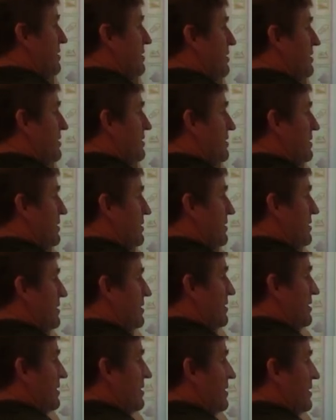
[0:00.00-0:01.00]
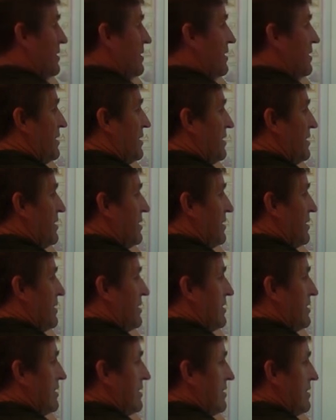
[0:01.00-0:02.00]

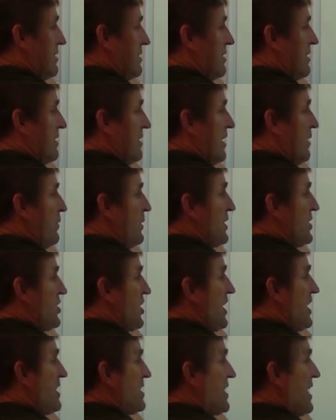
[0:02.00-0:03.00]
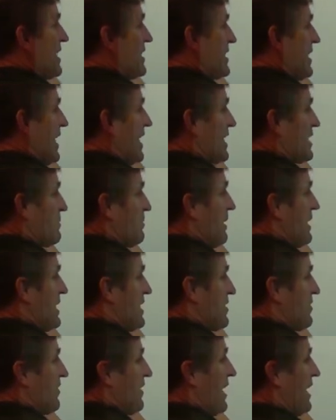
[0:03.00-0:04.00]
and we change that to x
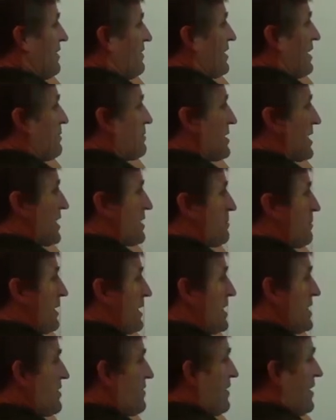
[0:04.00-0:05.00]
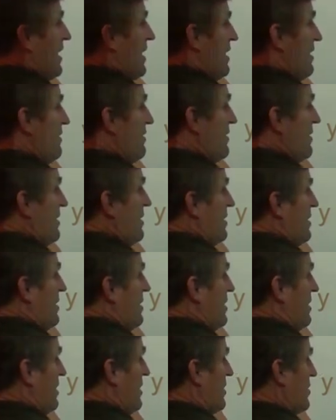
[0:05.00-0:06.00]
minus 5 times x minus 5.
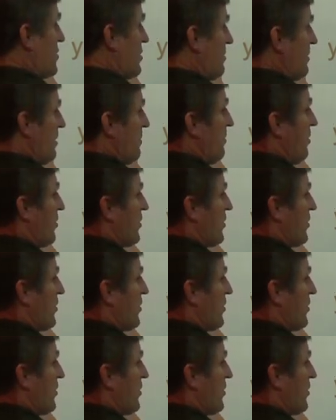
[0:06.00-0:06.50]
So I'm going to